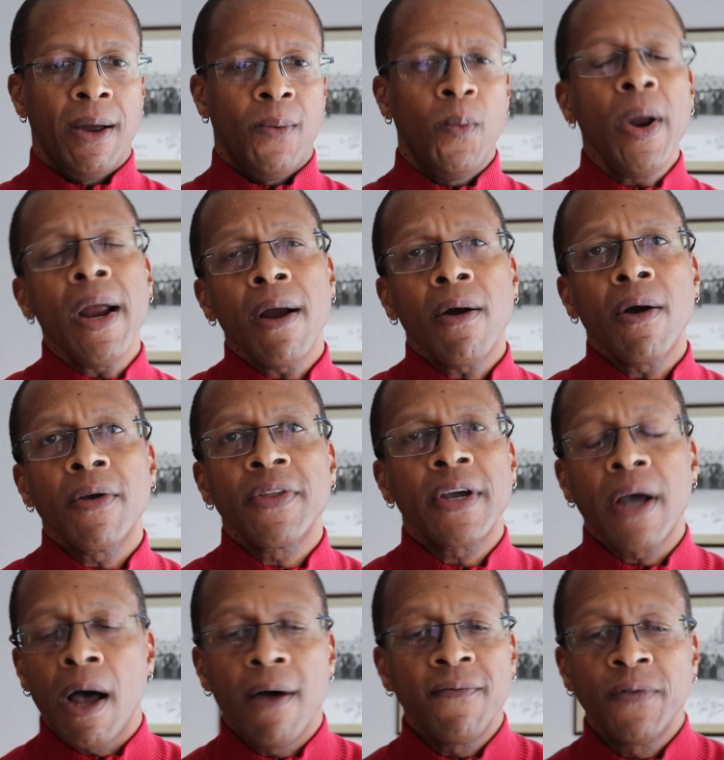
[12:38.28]
Where are
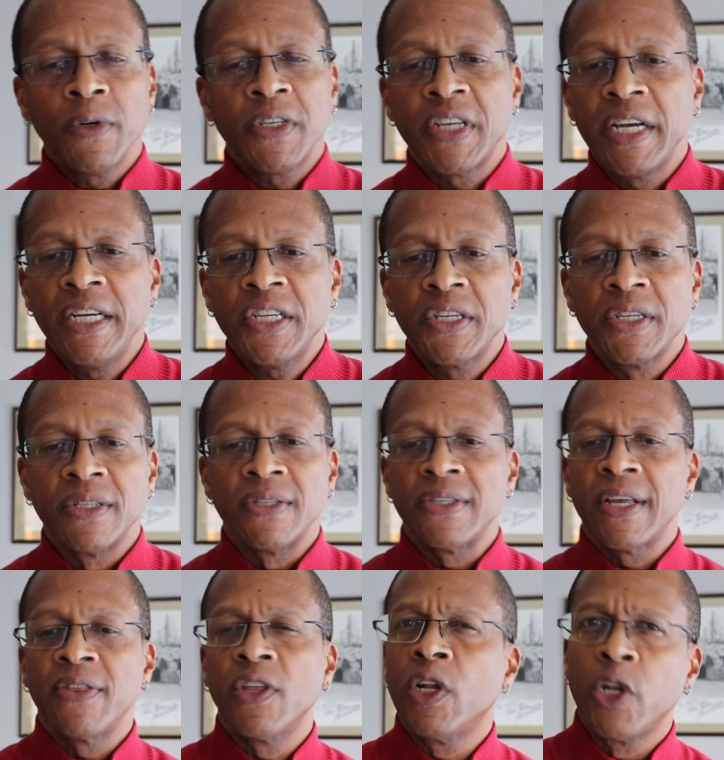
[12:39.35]
the conversations
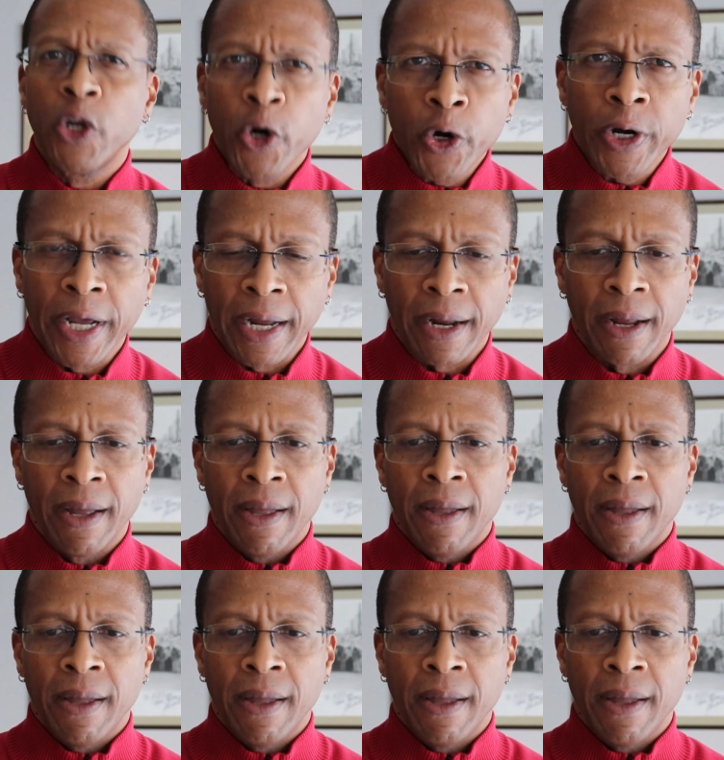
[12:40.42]
and the learning